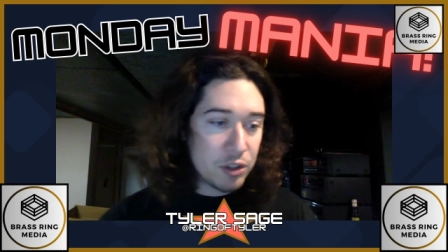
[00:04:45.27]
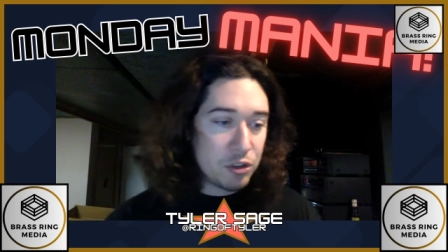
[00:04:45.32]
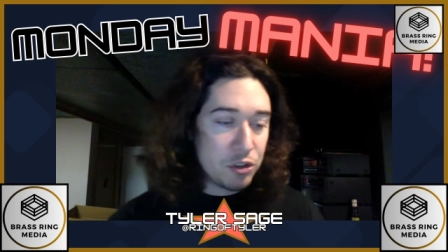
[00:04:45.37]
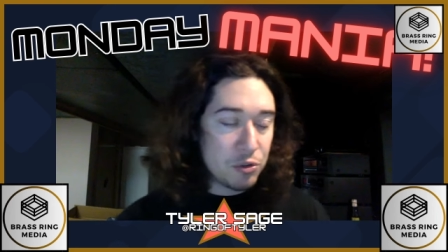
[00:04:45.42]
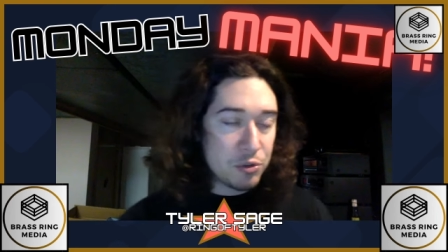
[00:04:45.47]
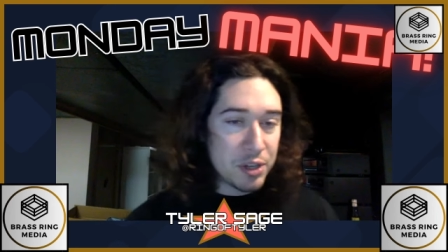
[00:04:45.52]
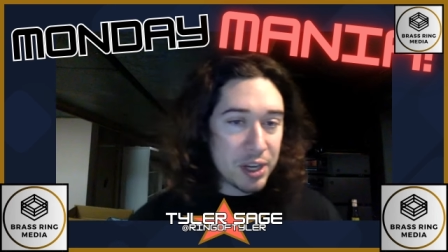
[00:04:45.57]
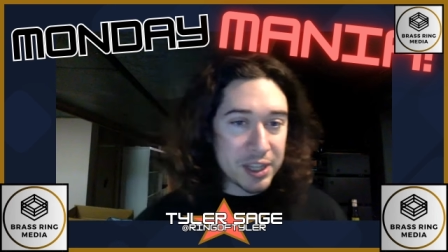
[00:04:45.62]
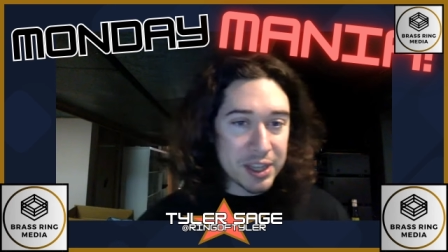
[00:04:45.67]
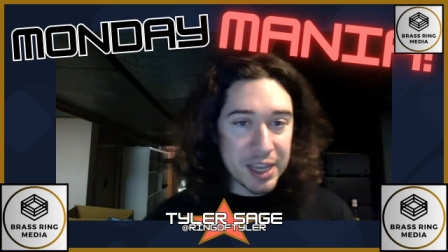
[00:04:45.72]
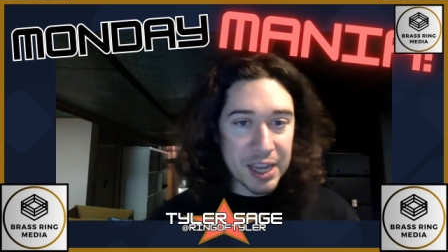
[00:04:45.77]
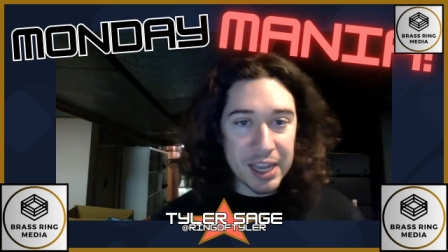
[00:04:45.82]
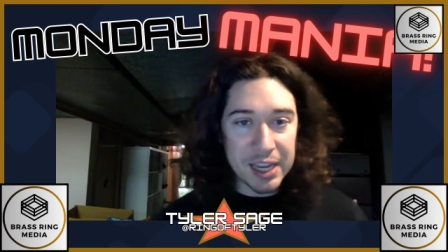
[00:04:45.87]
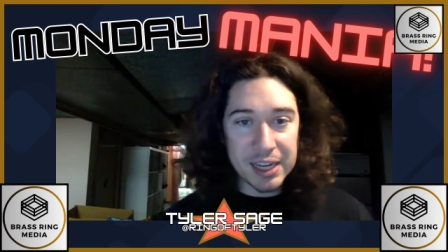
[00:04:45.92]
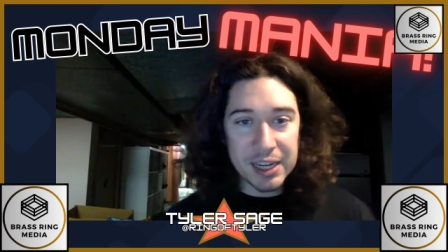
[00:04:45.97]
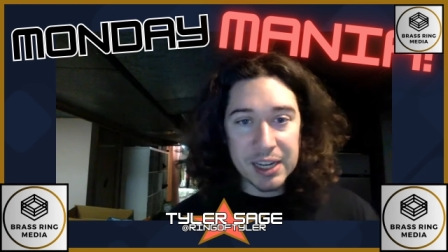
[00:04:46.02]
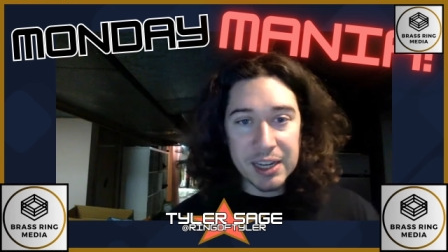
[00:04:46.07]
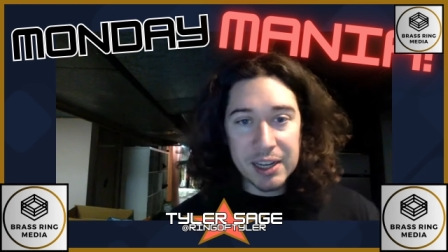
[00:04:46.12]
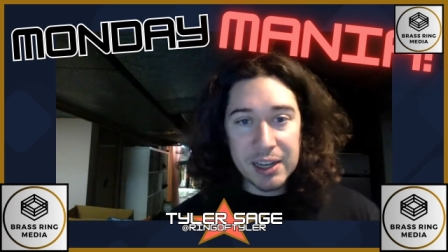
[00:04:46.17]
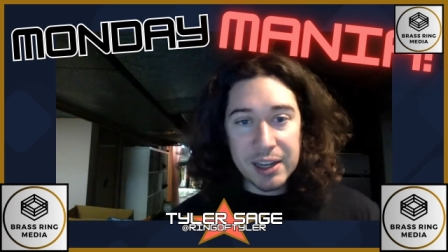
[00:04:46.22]
do you take
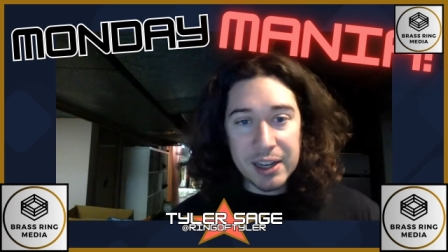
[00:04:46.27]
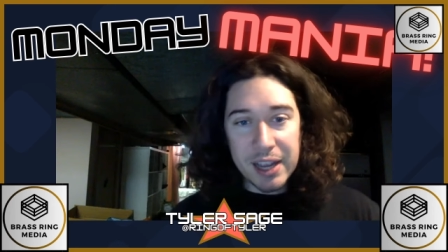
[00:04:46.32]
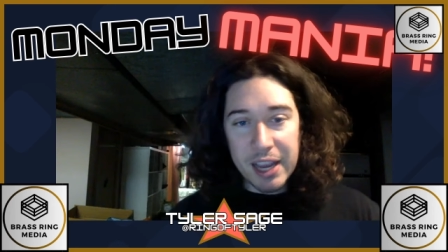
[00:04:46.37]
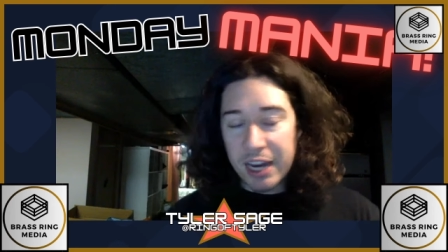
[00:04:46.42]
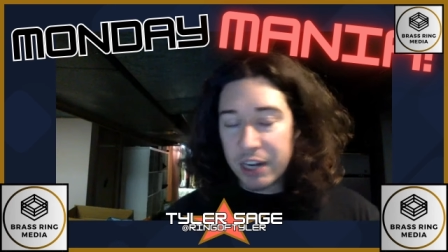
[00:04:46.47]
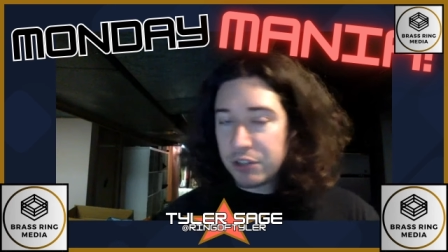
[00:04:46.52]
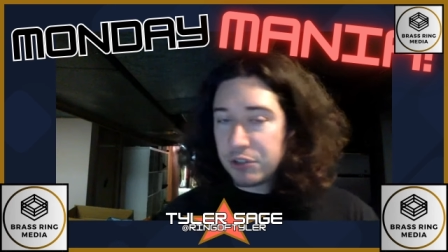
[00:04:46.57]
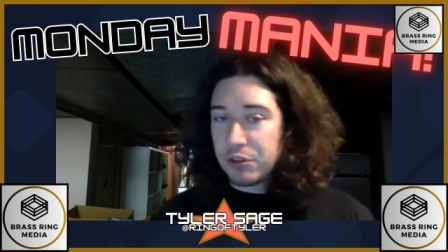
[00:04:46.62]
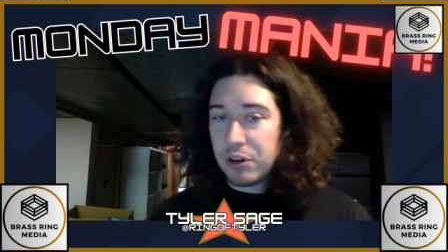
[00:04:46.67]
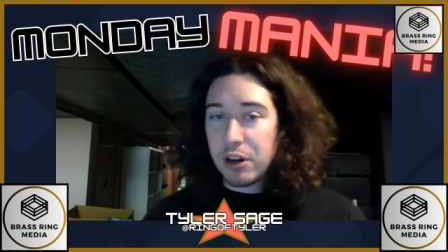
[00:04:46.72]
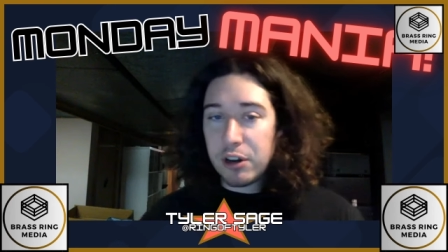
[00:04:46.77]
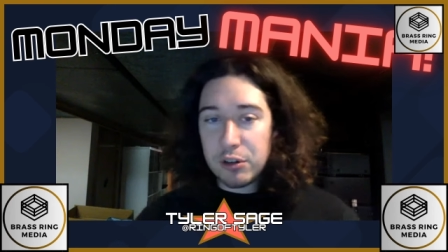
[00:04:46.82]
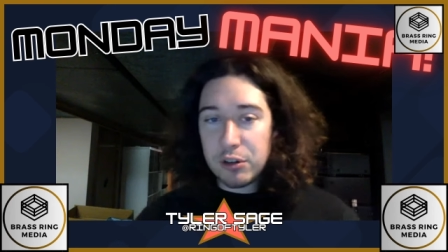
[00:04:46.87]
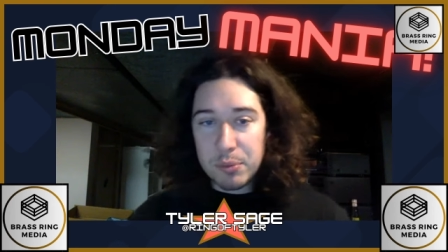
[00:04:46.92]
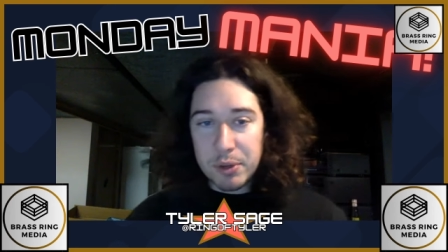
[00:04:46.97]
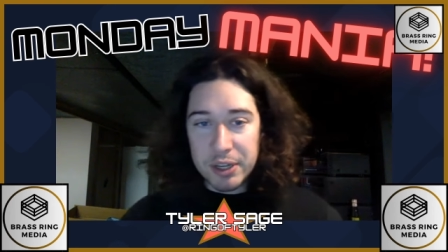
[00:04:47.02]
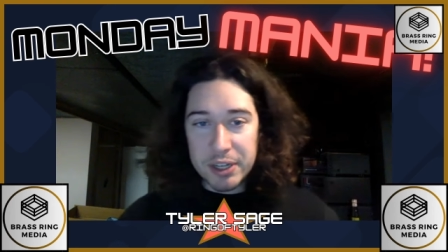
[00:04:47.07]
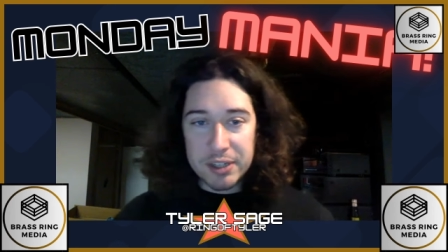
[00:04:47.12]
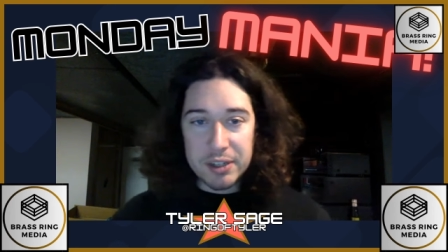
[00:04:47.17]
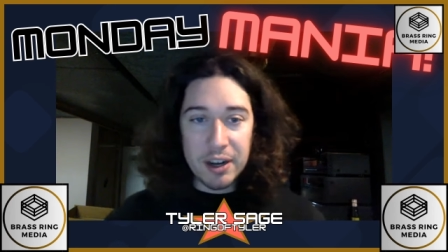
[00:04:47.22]
that extra
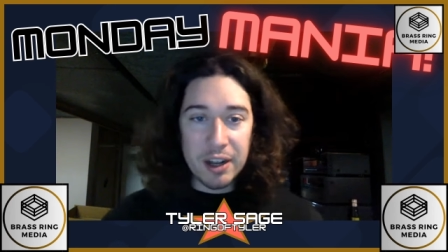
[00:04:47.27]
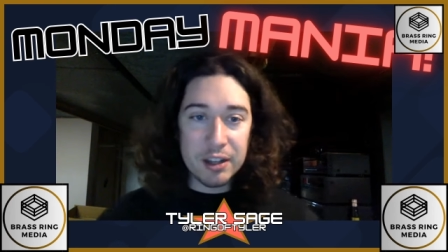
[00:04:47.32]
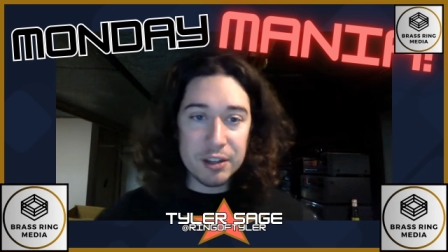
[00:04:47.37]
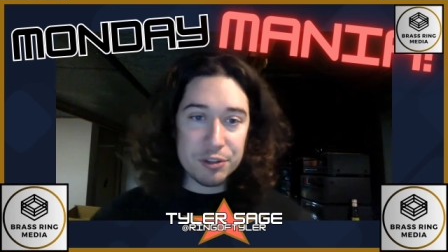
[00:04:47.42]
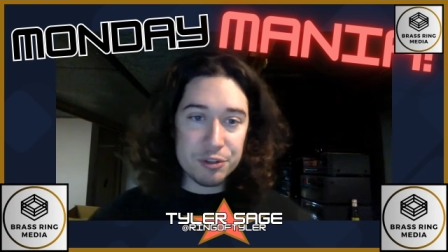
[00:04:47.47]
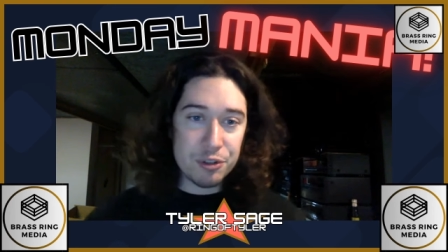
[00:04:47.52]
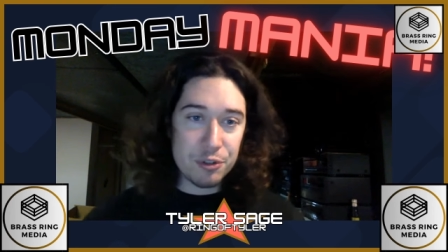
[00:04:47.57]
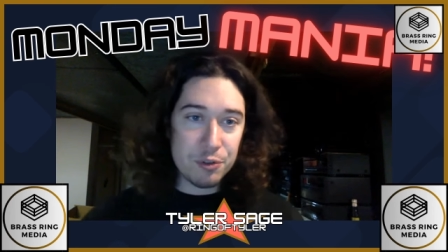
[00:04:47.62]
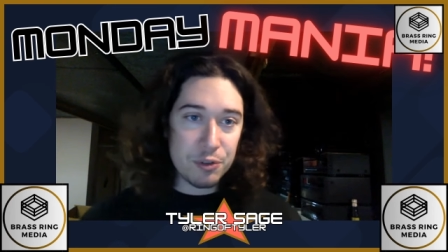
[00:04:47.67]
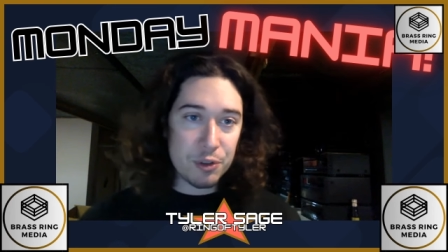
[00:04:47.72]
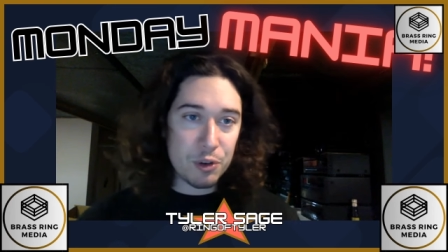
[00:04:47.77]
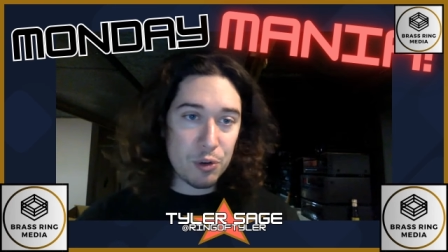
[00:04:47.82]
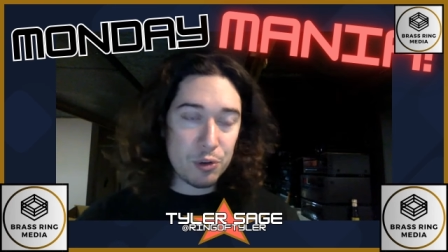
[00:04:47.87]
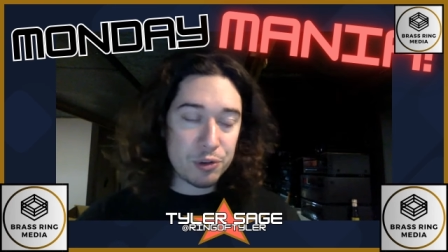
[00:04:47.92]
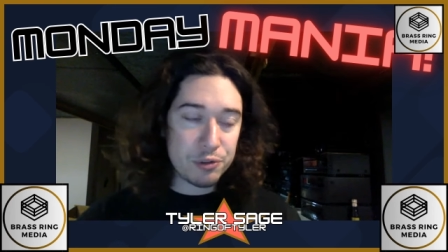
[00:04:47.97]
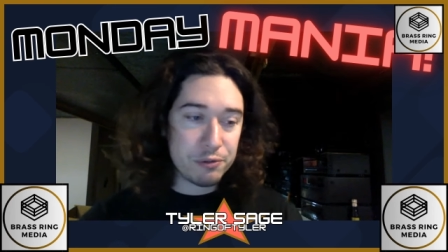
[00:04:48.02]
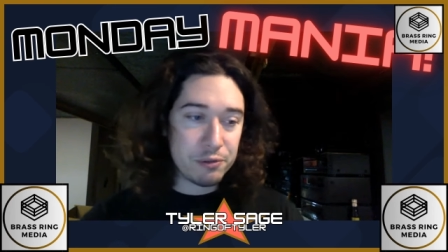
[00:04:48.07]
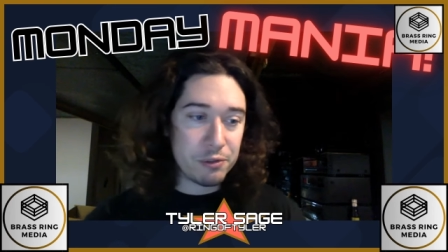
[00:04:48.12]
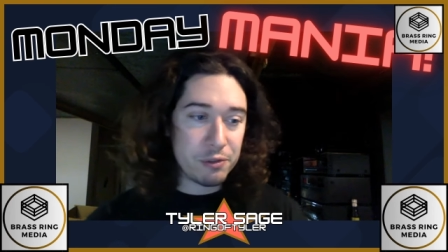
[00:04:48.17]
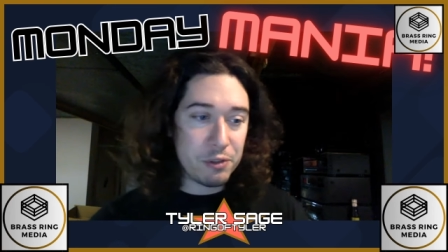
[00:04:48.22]
hundred million dollars over the
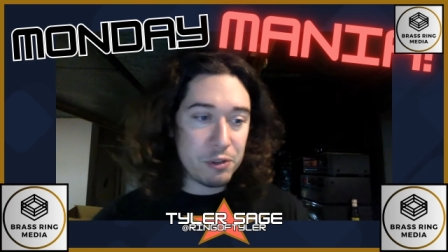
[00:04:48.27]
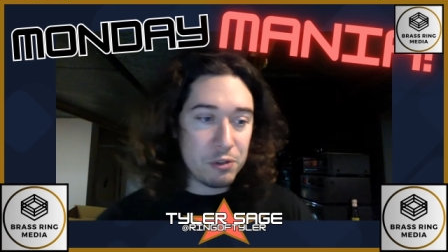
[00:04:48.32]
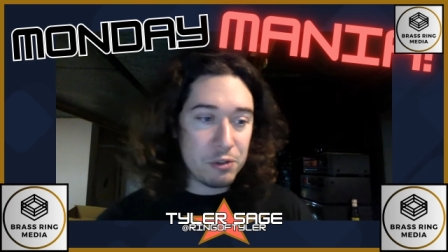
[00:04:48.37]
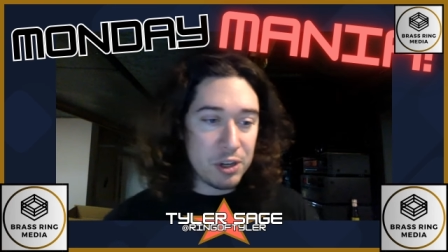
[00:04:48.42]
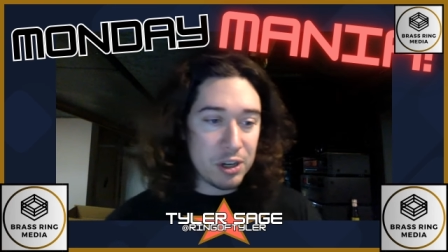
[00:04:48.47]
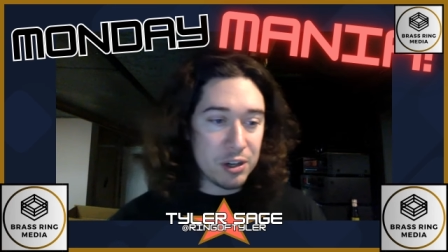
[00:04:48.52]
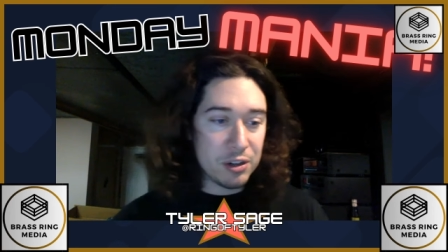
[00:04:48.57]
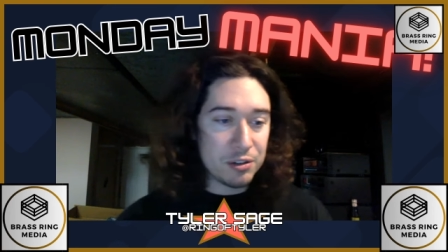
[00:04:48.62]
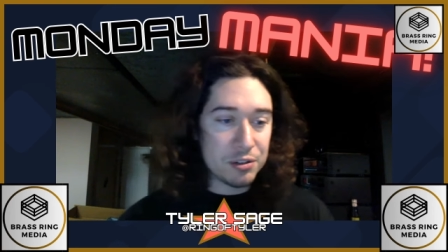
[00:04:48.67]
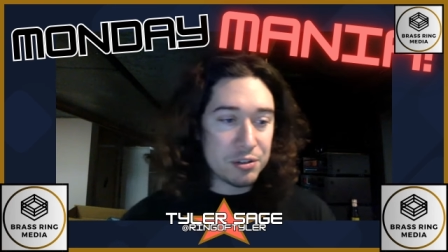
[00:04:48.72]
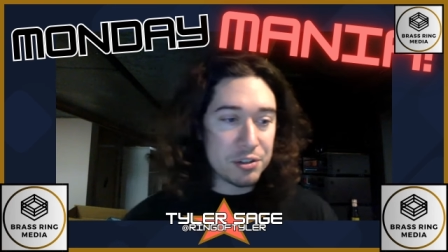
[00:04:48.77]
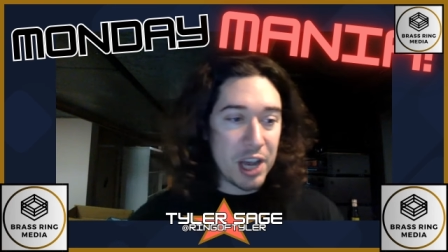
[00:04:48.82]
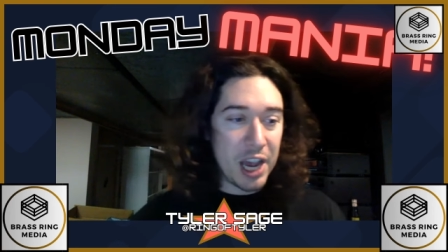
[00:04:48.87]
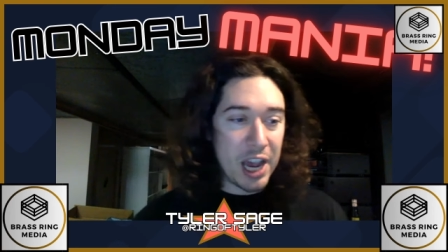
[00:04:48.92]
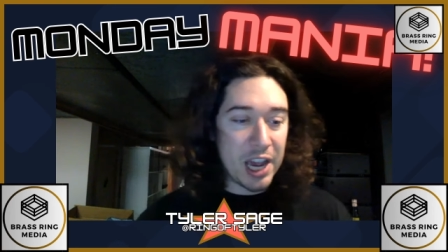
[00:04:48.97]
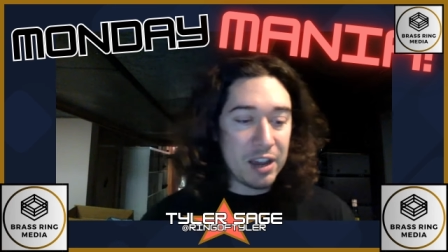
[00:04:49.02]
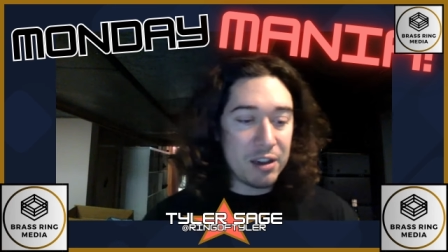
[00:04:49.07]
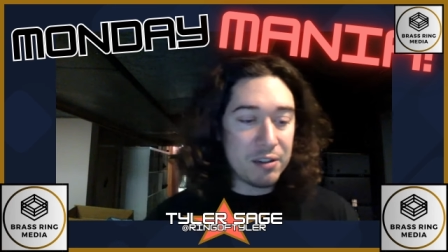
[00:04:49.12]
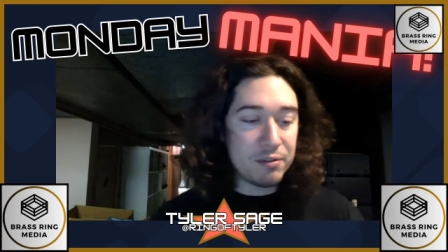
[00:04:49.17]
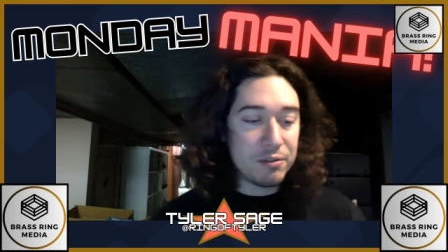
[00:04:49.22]
course of a few years to
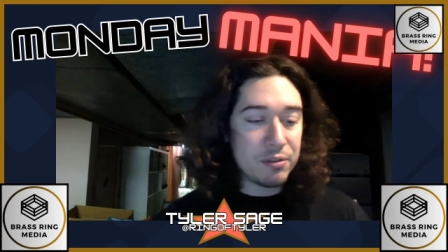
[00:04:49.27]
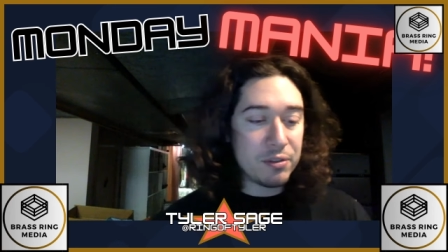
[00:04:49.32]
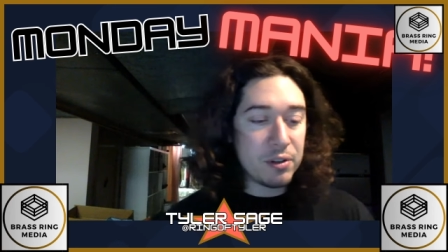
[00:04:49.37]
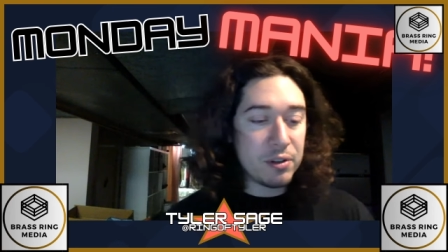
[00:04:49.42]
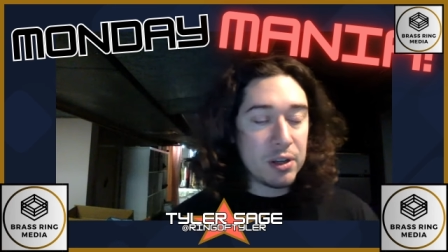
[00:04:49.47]
have